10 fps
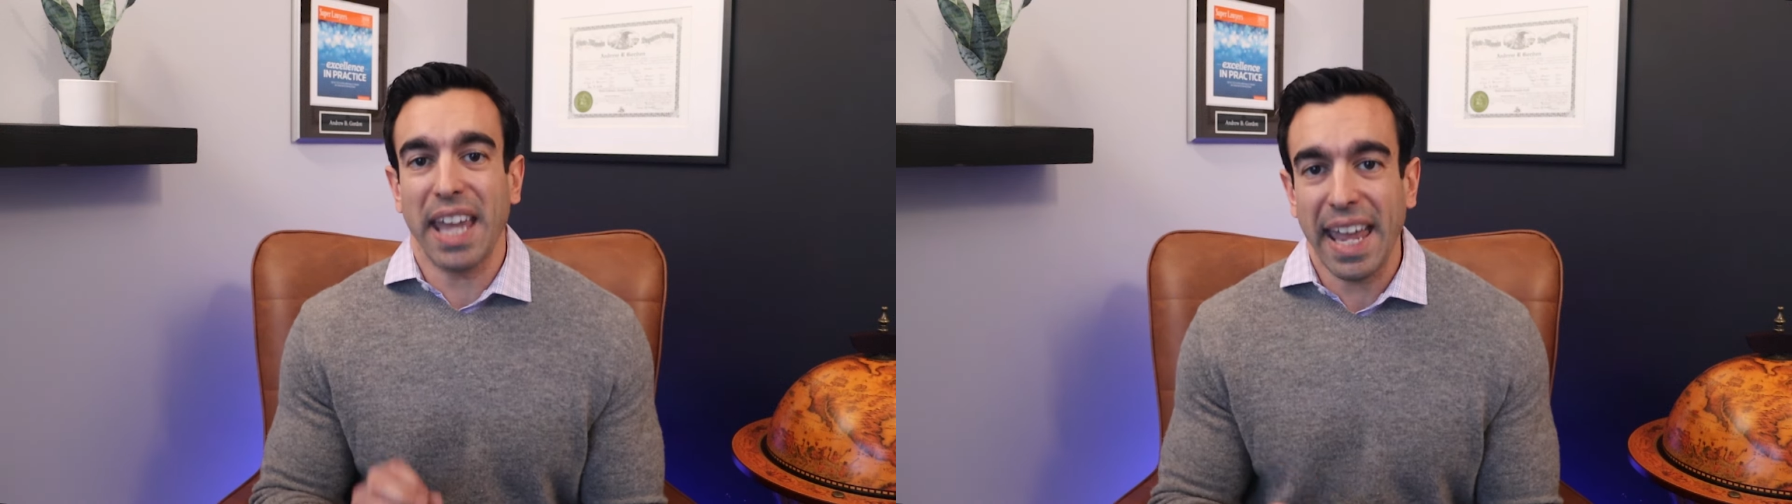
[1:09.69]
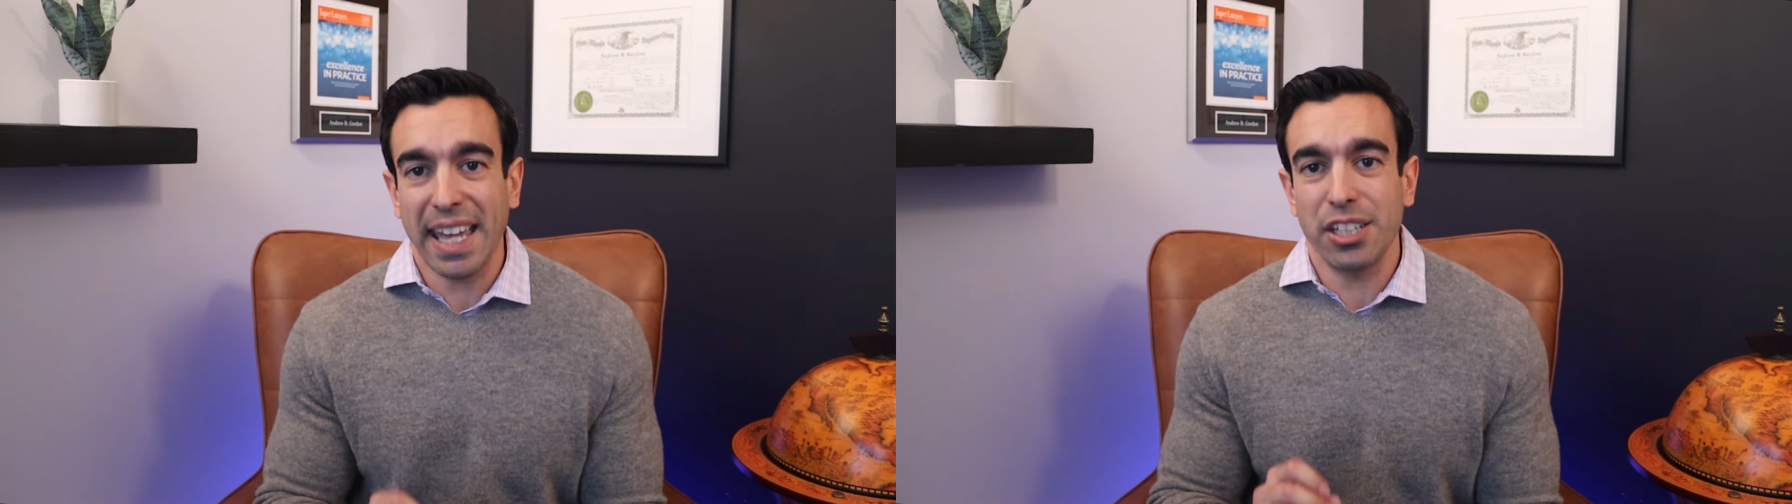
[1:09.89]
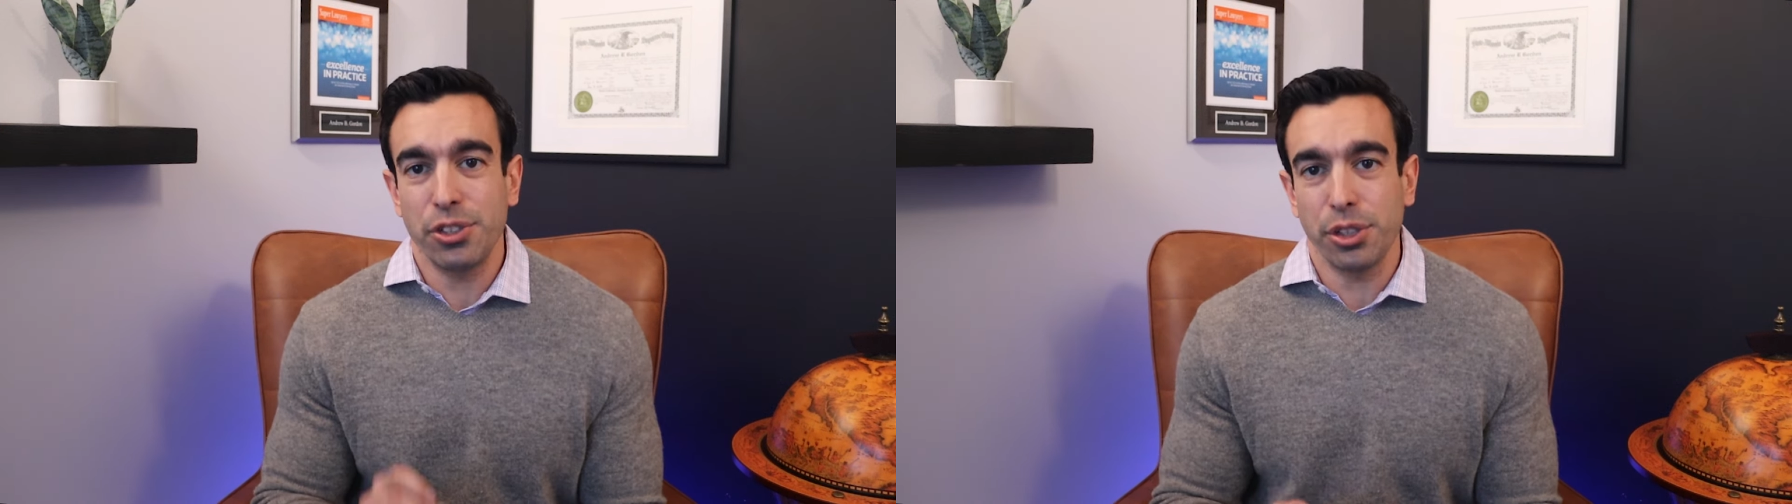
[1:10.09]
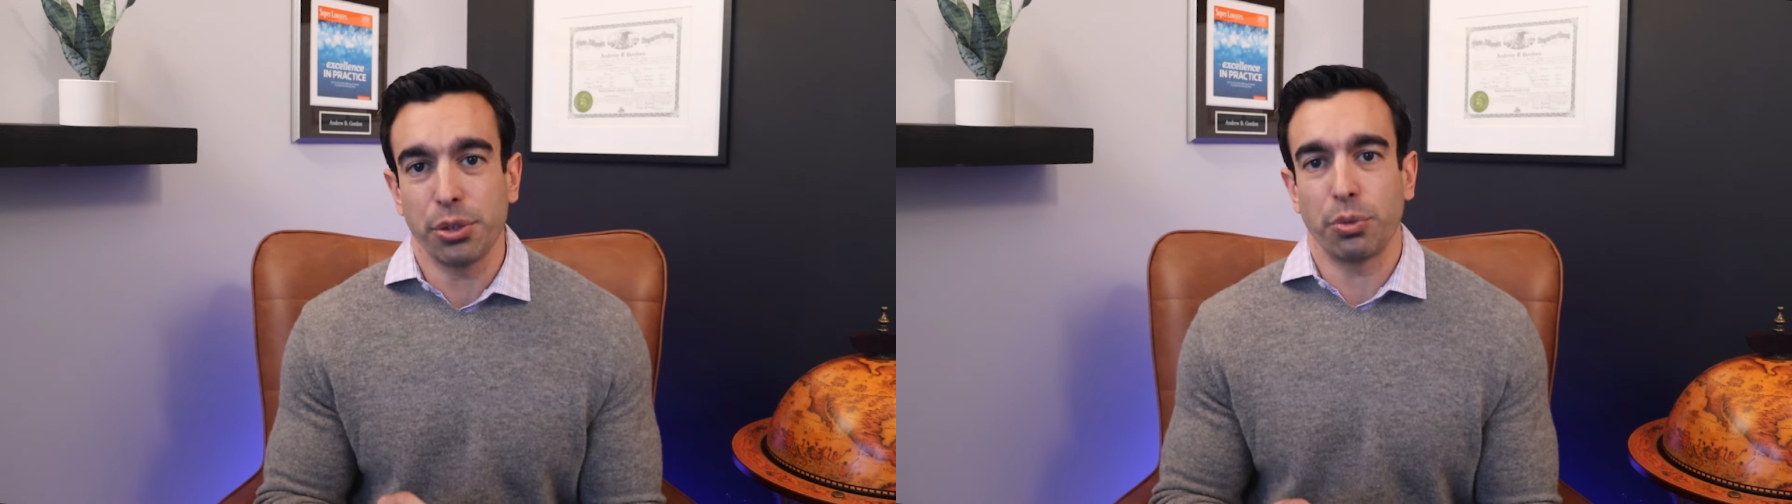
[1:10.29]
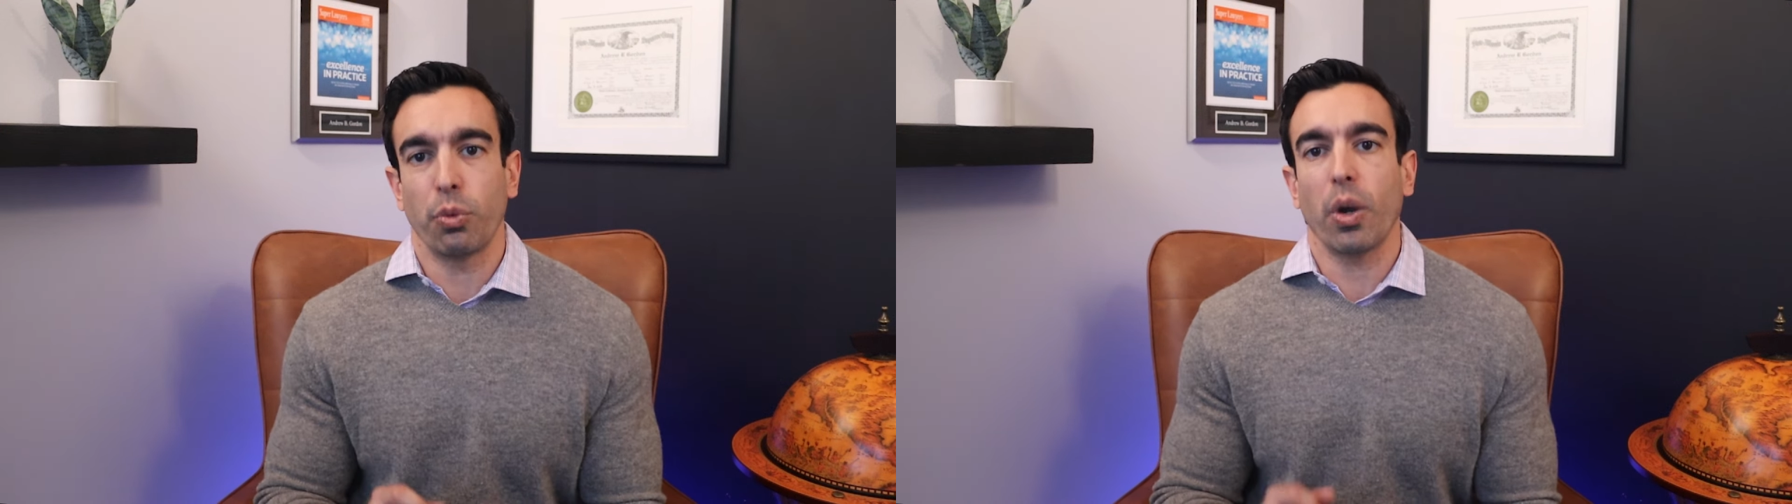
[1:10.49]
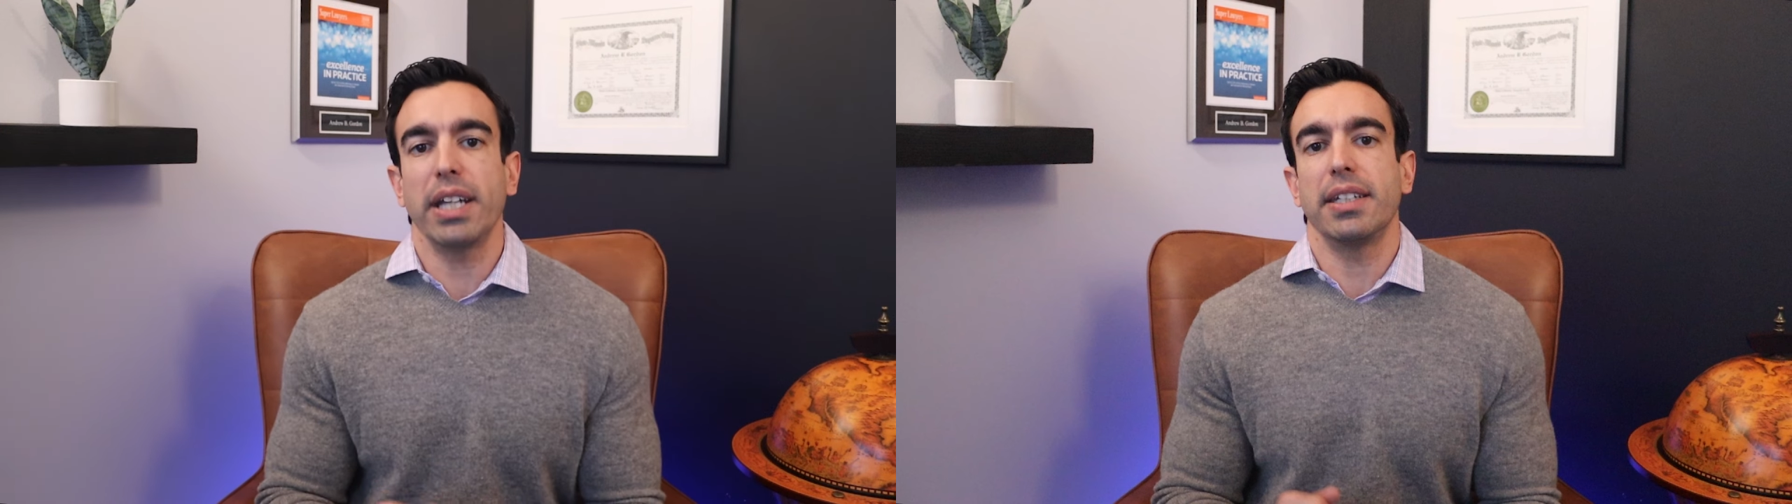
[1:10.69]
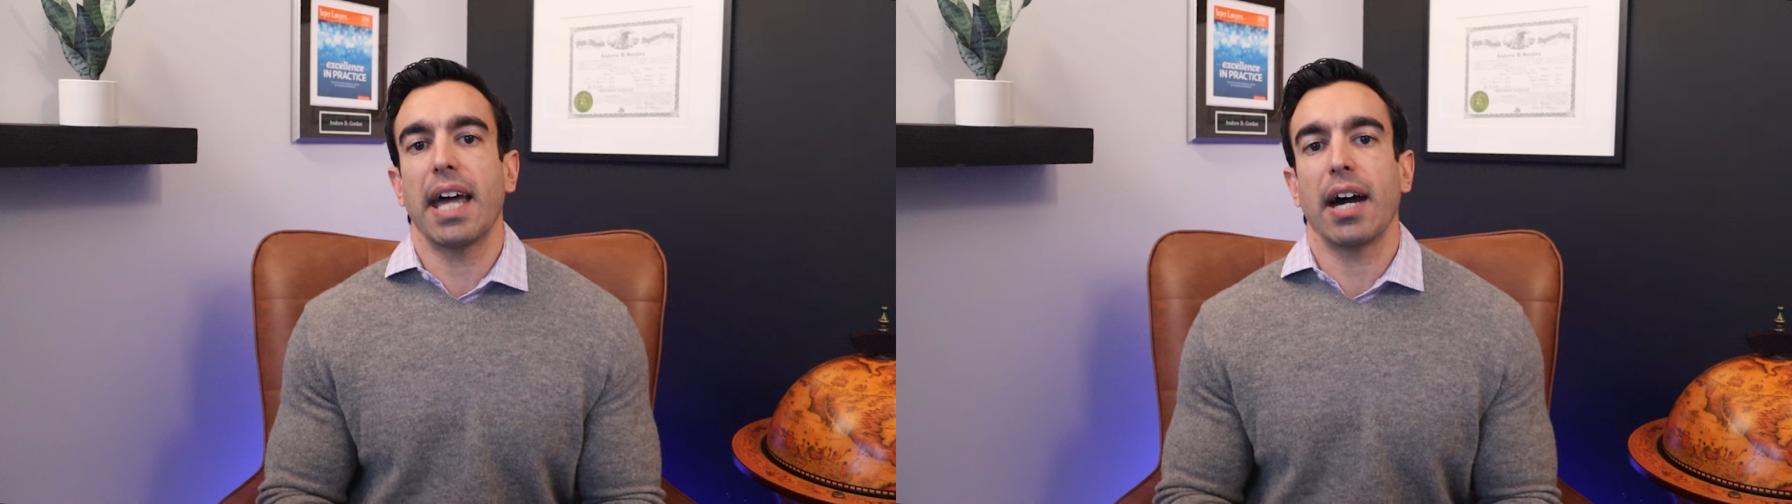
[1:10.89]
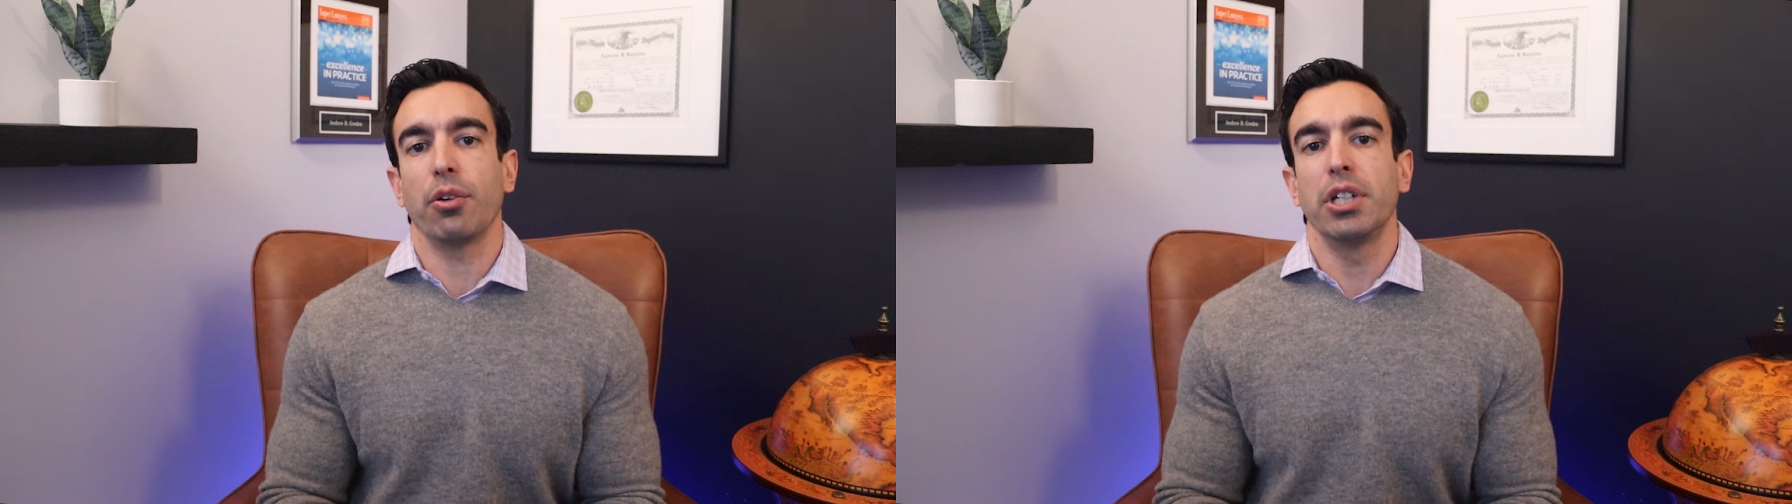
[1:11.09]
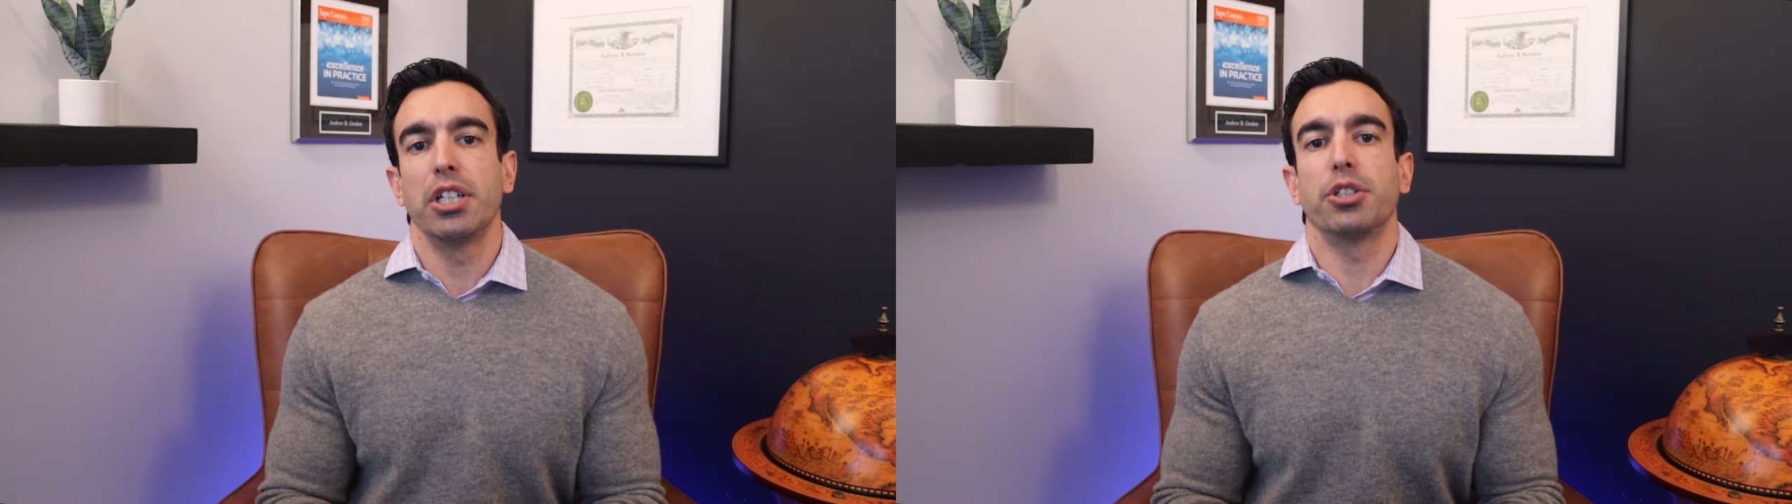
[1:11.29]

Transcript: can do right now